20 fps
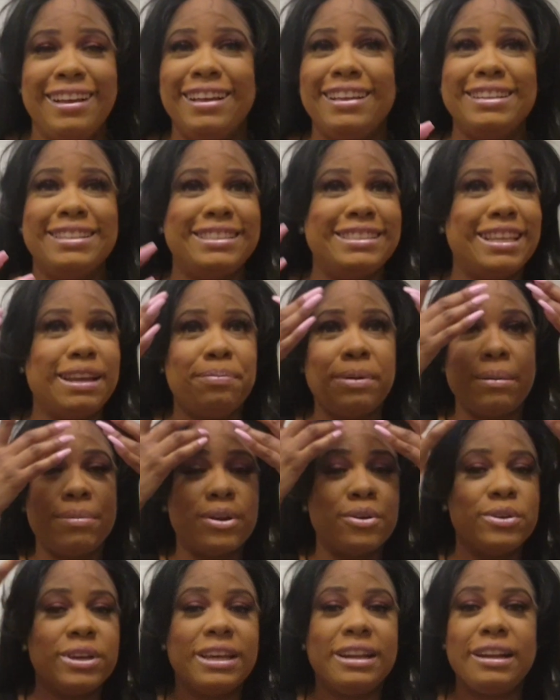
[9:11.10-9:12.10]
They probably gonna
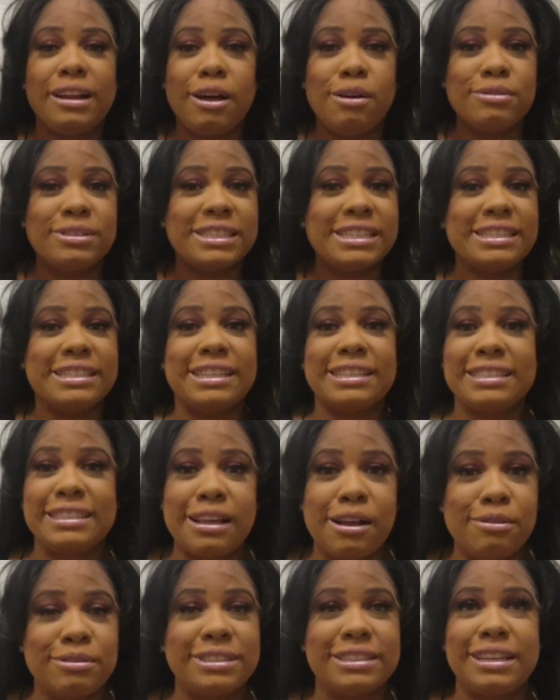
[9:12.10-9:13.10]
get lost in the
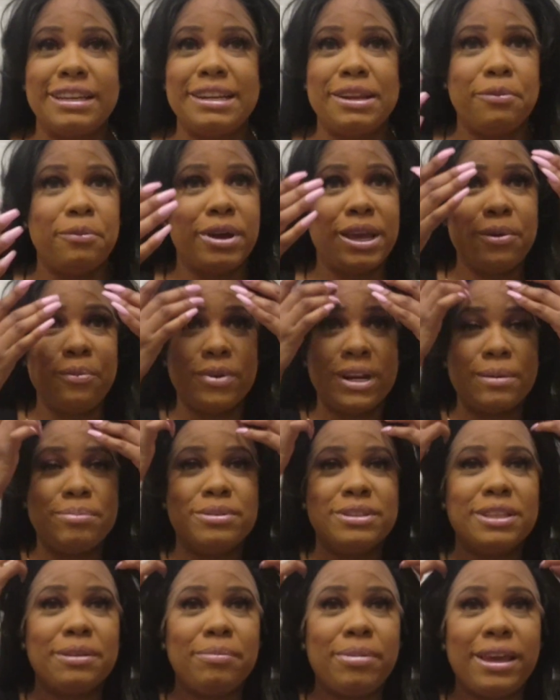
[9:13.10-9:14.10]
sauce anyway when I put the
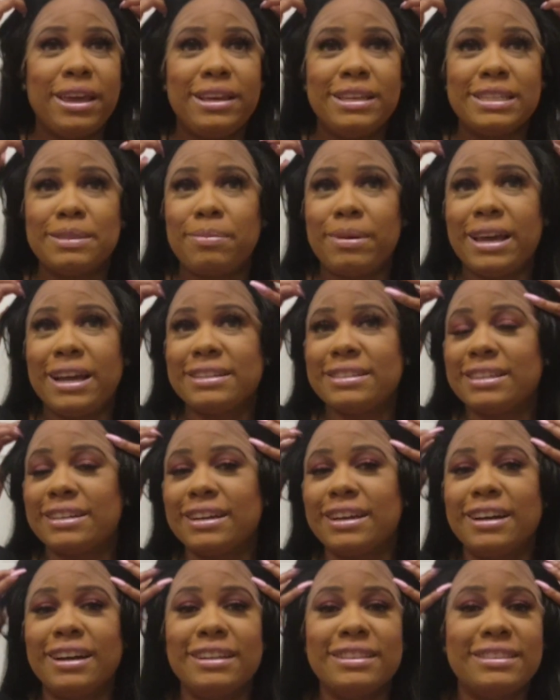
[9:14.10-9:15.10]
bangs back to
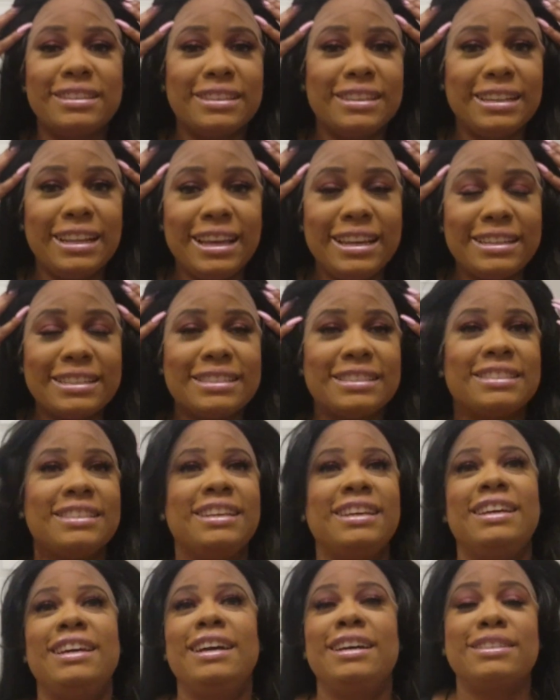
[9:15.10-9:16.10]
cut the lace.
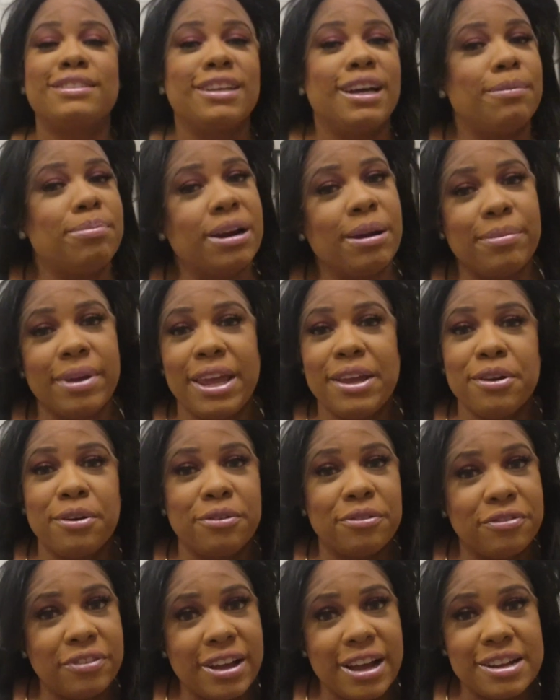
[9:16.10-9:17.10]
So I probably ain't gonna
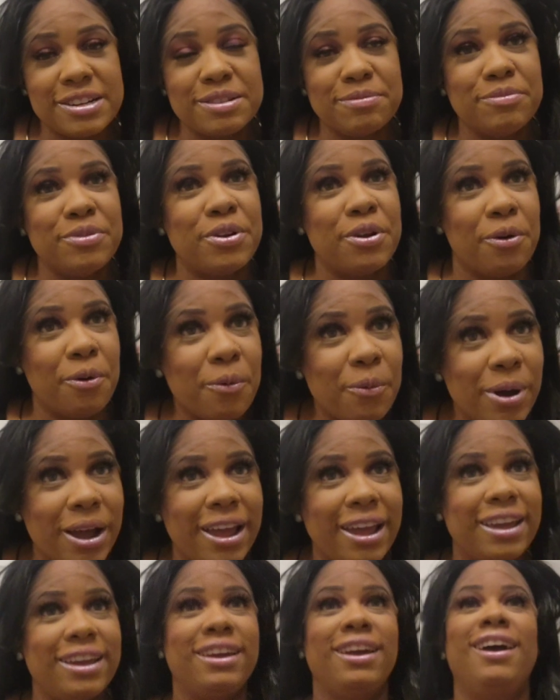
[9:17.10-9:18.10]
find them no
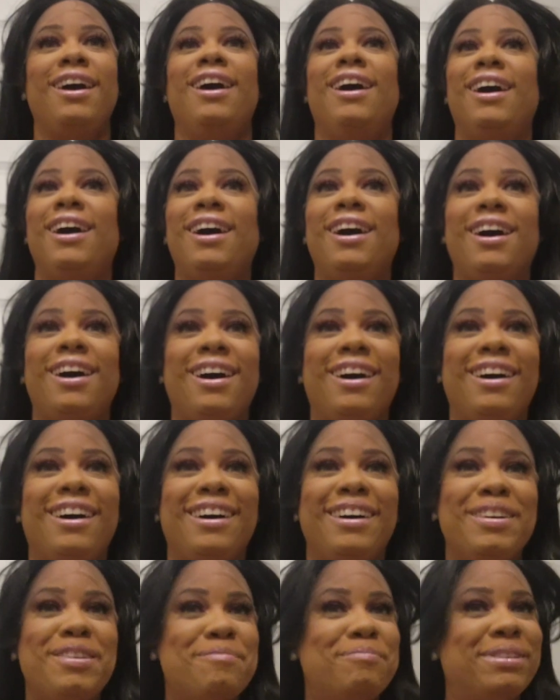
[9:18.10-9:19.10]
way.
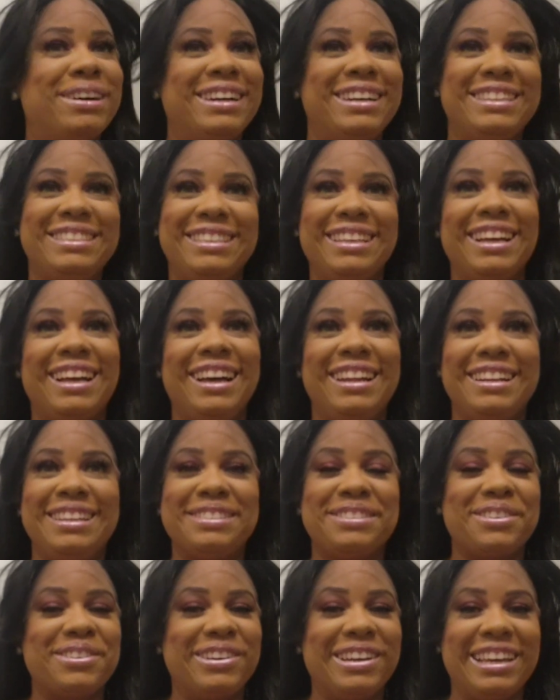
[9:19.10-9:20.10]
But yeah, let's
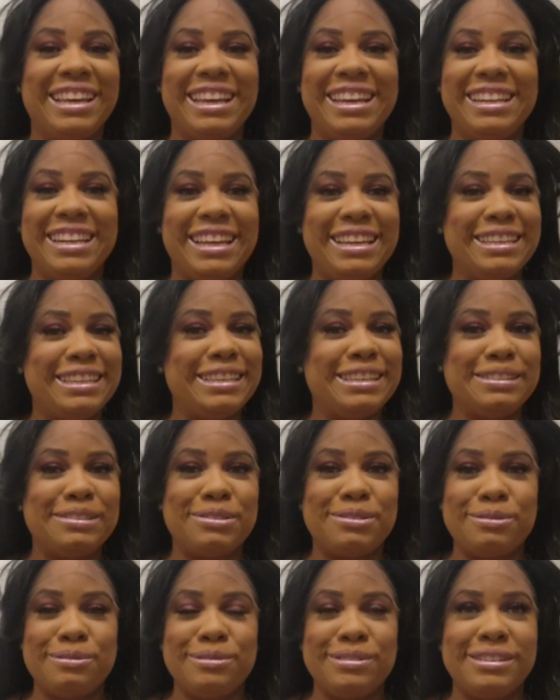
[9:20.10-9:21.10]
go ahead and get
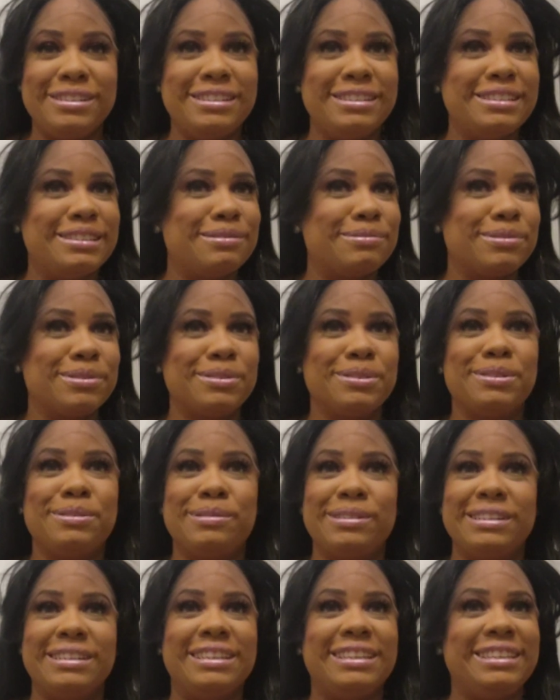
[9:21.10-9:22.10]
to it. It's real
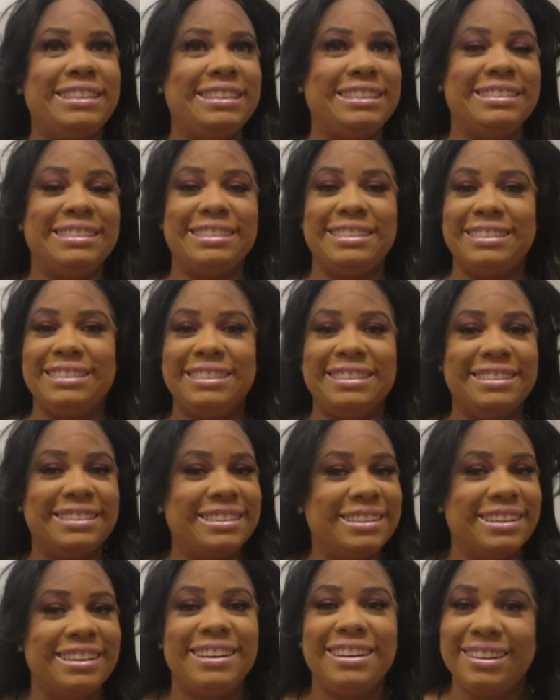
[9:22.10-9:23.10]
quick, easy.
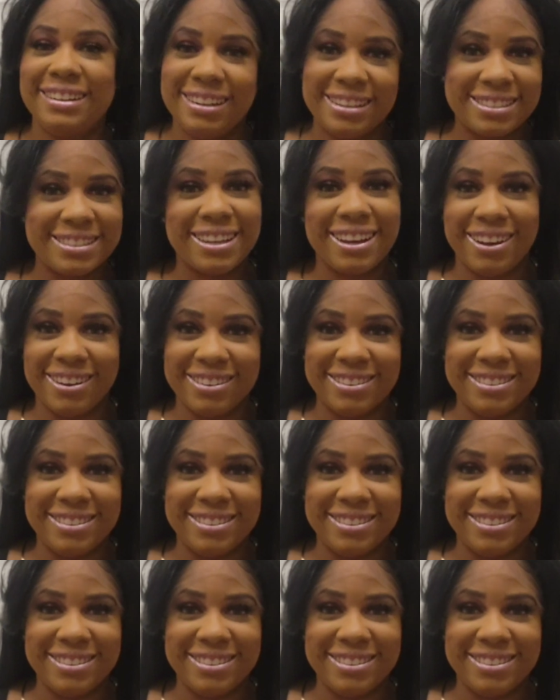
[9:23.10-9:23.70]
Let's go.